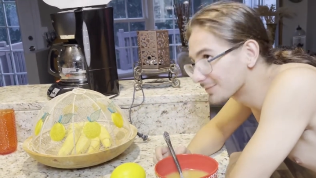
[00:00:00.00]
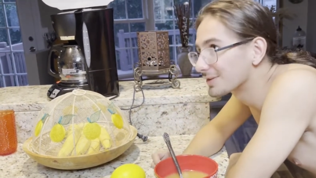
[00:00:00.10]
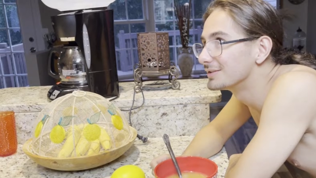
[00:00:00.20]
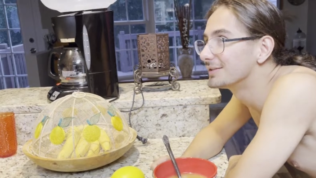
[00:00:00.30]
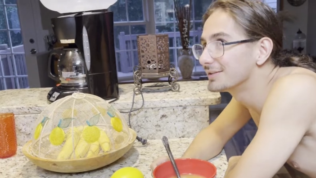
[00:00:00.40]

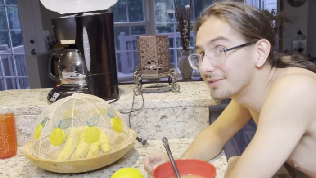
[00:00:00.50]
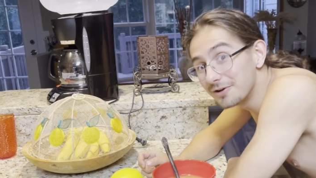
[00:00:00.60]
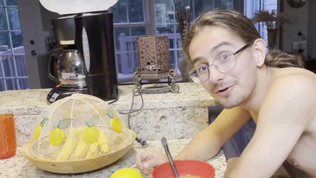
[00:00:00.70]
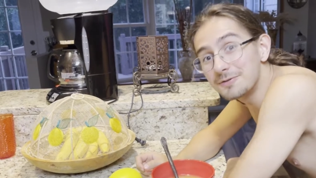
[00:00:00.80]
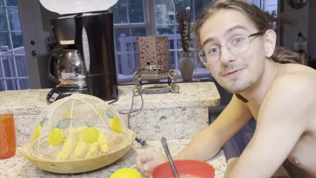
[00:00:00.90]

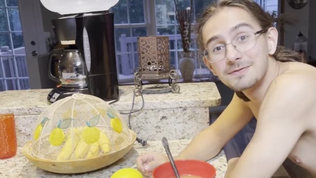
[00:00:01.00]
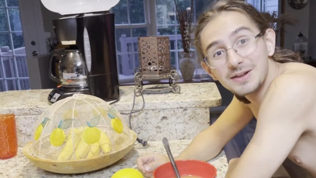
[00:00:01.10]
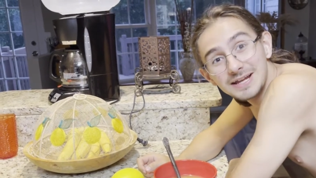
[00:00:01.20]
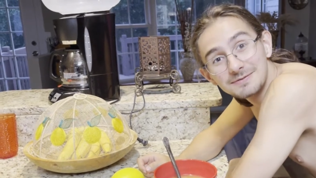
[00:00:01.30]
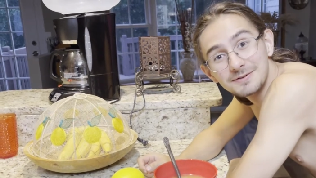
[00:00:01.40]
So
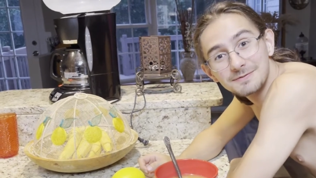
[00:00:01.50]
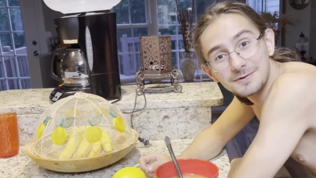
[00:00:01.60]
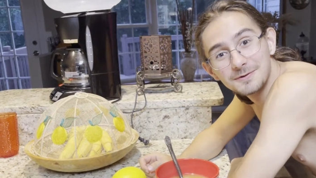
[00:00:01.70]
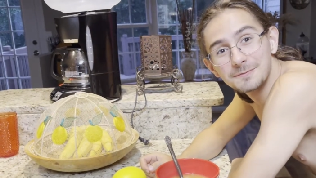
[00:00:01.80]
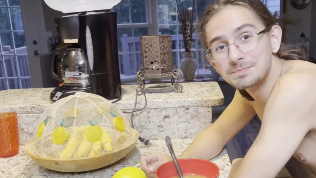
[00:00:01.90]

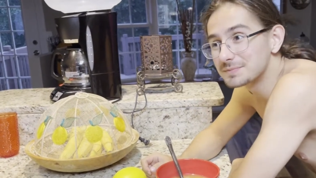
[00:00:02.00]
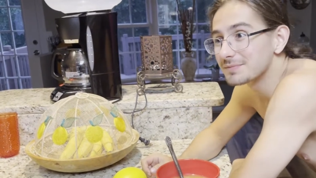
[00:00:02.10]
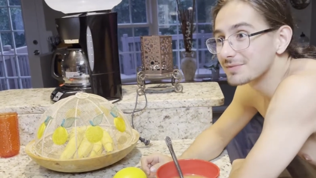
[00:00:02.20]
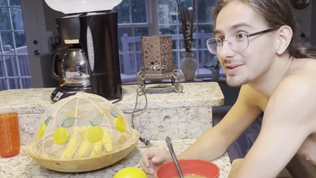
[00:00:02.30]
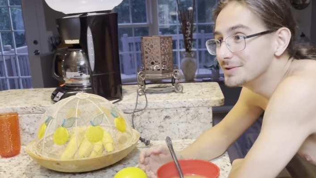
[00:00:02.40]
flavorful.
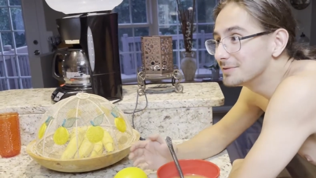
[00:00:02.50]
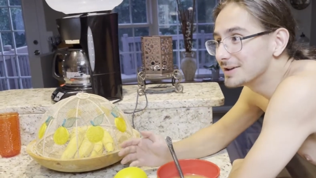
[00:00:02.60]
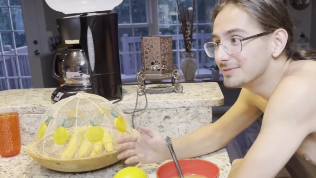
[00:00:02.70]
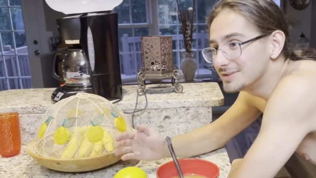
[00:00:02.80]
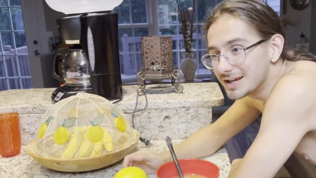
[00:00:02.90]
You would
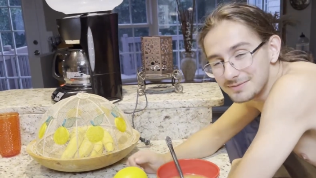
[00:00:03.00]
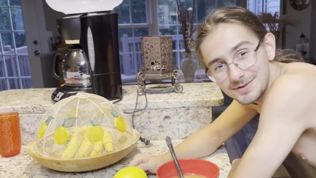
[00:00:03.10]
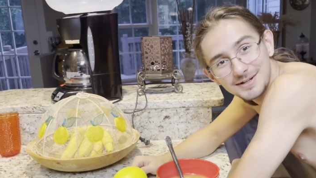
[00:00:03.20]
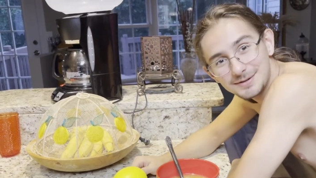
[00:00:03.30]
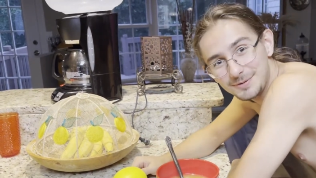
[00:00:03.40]
have never
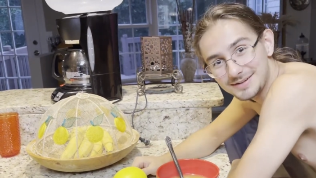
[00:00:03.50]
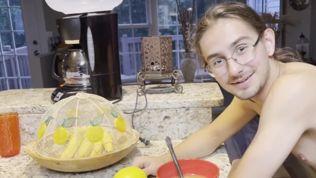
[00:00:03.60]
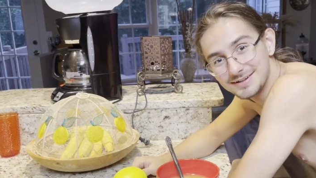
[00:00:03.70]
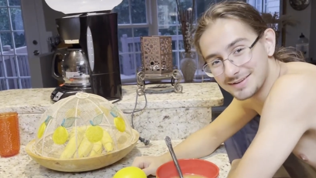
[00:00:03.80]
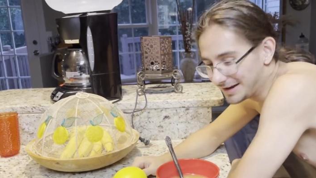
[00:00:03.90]

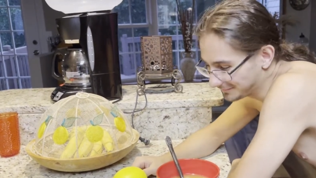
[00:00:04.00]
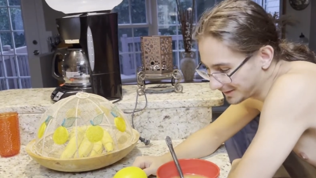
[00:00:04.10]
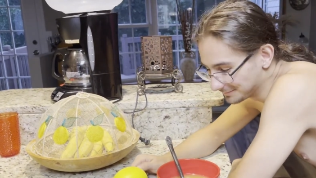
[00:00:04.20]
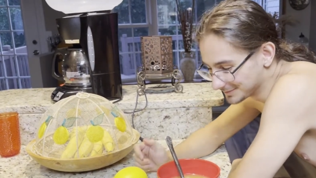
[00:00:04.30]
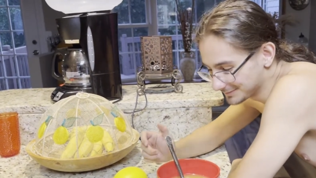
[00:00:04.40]
expected it to have
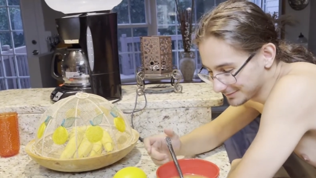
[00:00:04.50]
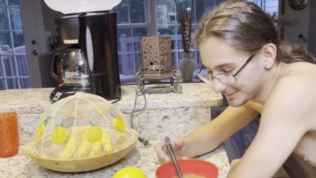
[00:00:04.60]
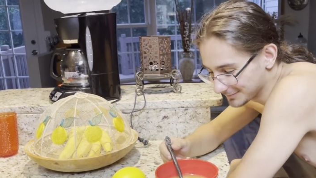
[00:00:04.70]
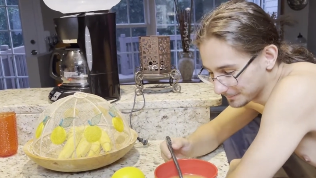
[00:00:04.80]
that much flavor.